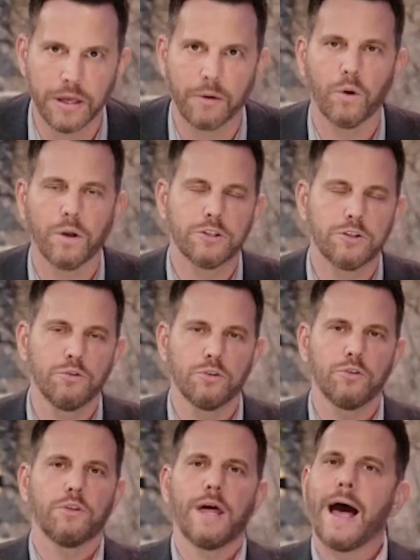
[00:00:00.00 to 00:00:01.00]
And once you
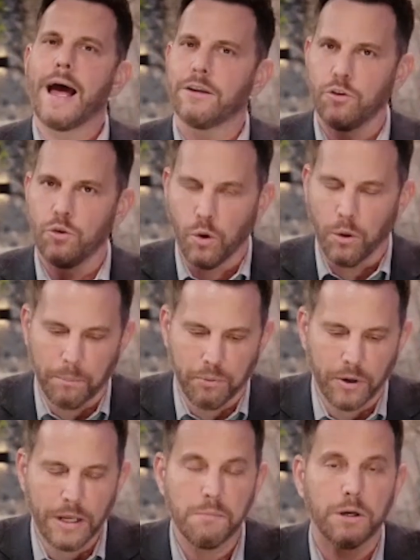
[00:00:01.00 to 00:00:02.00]
do that, you will
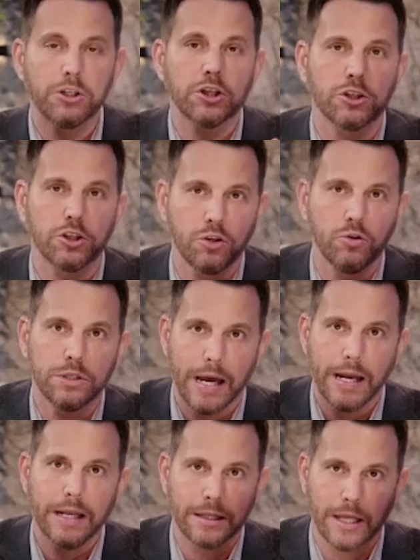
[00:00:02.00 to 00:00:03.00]
pretty much excuse
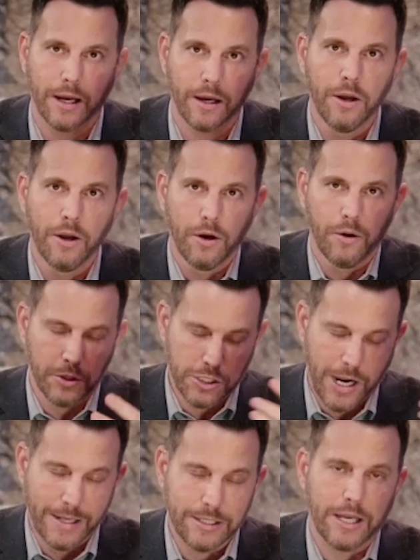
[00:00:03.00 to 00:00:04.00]
anything,
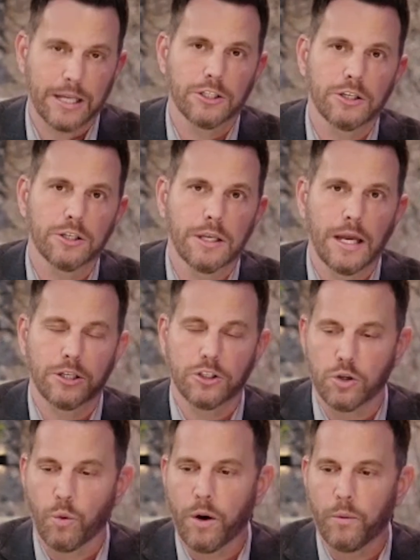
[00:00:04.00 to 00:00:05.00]
which kind of gets
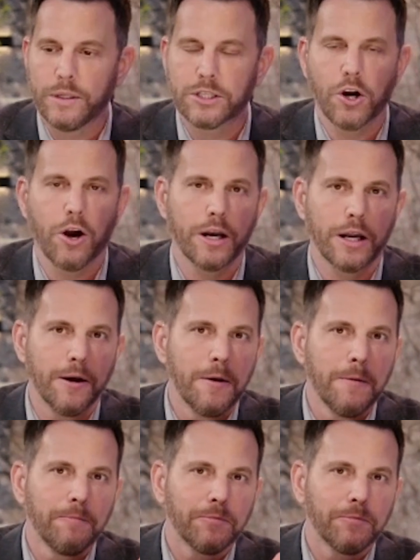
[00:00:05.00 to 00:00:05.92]
us to where we started.